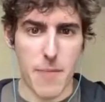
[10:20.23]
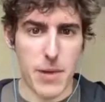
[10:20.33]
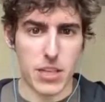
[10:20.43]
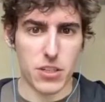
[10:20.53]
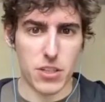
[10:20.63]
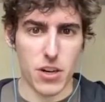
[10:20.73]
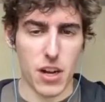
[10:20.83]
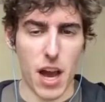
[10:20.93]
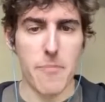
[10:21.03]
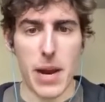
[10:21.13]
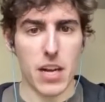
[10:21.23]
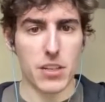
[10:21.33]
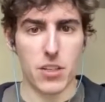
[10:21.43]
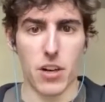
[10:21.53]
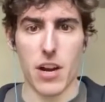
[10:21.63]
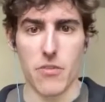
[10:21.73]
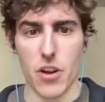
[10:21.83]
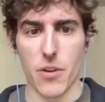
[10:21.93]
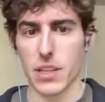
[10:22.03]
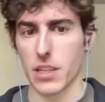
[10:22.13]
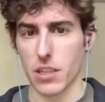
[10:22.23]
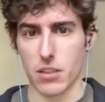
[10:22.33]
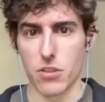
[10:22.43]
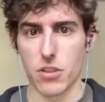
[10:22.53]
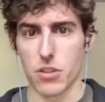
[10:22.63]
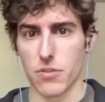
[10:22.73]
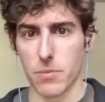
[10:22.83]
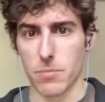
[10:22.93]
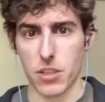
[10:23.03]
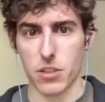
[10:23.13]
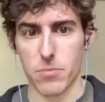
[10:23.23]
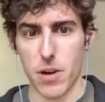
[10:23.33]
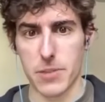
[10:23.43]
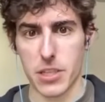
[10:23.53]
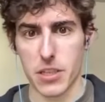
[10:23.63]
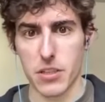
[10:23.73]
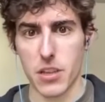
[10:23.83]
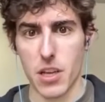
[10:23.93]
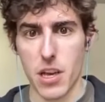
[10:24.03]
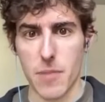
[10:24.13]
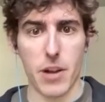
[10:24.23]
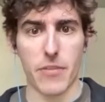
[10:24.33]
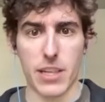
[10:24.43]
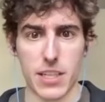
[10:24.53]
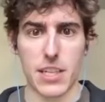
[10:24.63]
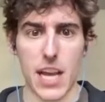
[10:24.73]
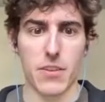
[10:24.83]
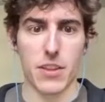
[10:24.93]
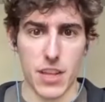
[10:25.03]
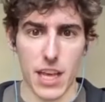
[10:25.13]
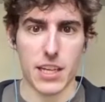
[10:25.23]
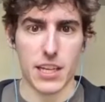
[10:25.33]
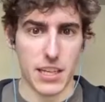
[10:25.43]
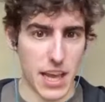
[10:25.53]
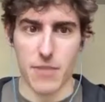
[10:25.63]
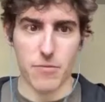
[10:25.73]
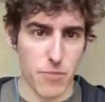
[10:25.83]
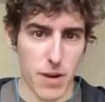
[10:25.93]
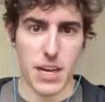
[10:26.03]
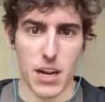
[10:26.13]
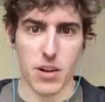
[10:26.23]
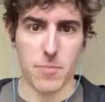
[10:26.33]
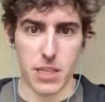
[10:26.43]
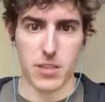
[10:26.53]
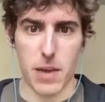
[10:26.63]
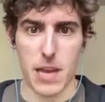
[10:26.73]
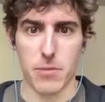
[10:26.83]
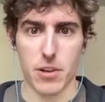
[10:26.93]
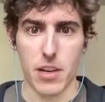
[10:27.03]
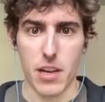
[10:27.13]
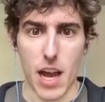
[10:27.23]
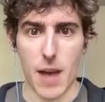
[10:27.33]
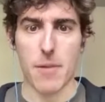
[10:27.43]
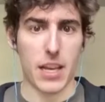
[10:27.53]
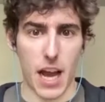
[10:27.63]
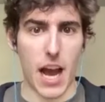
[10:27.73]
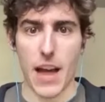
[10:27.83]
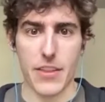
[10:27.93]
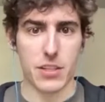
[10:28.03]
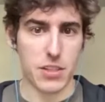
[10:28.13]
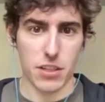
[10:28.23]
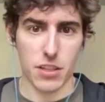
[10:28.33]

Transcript: I might not start out knowing the conclusions of some logical premises, but if I sit down and think and write it out on a piece of paper, I'm like, this